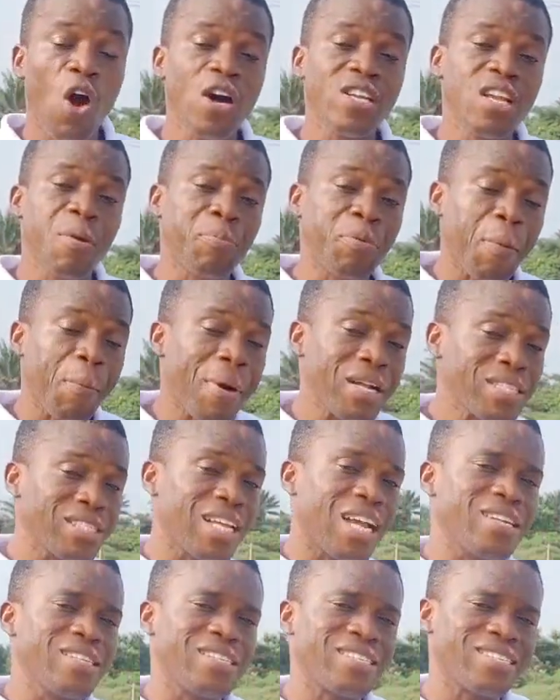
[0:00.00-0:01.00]
on a
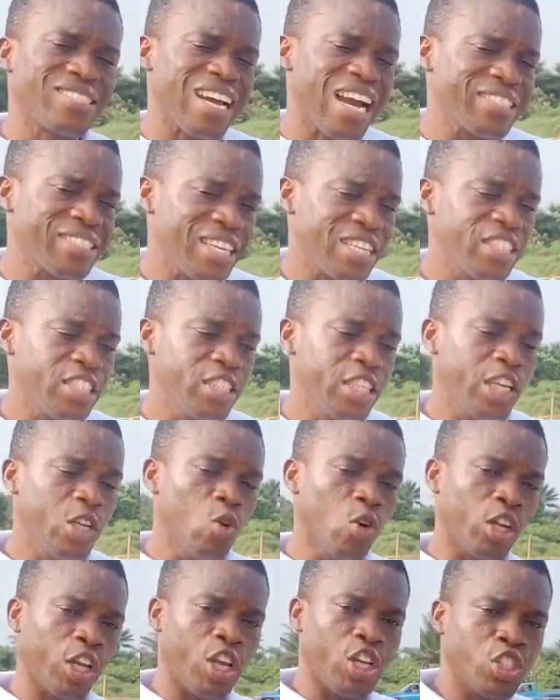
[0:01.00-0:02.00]
property that is sited in
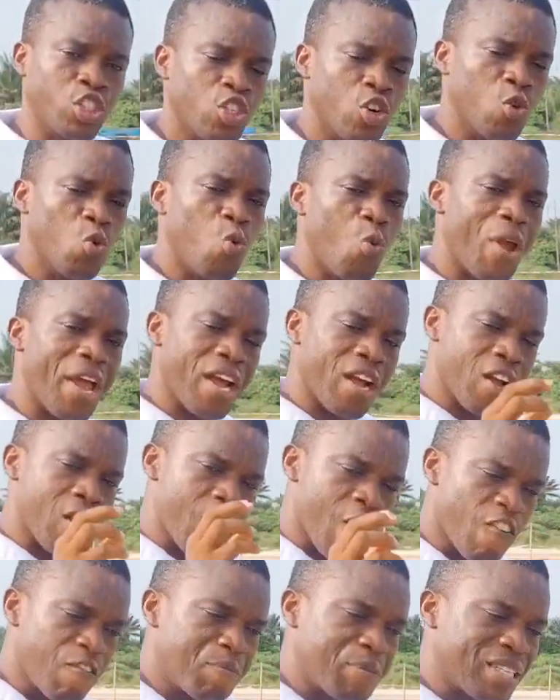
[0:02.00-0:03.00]
a location where
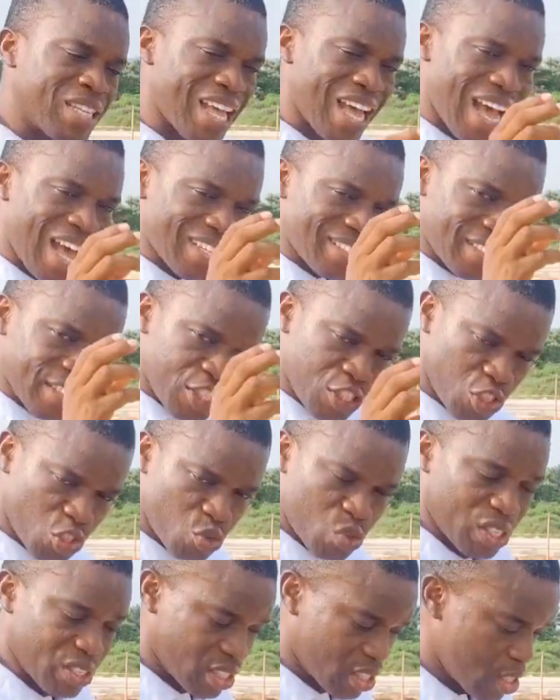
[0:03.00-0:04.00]
government has
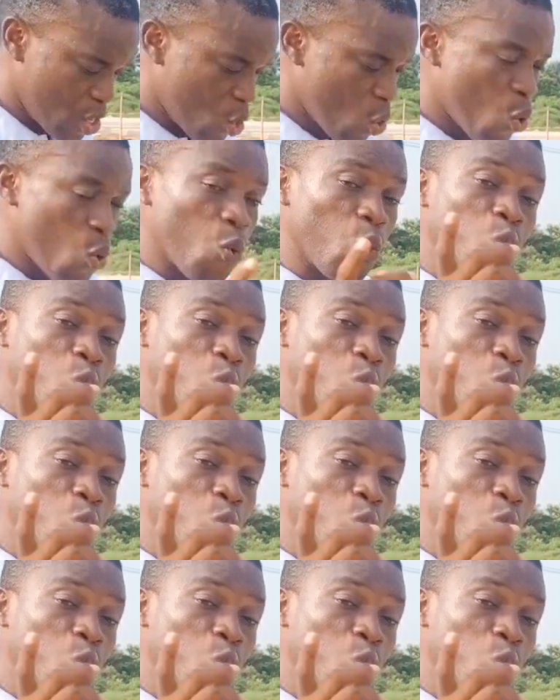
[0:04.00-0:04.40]
interest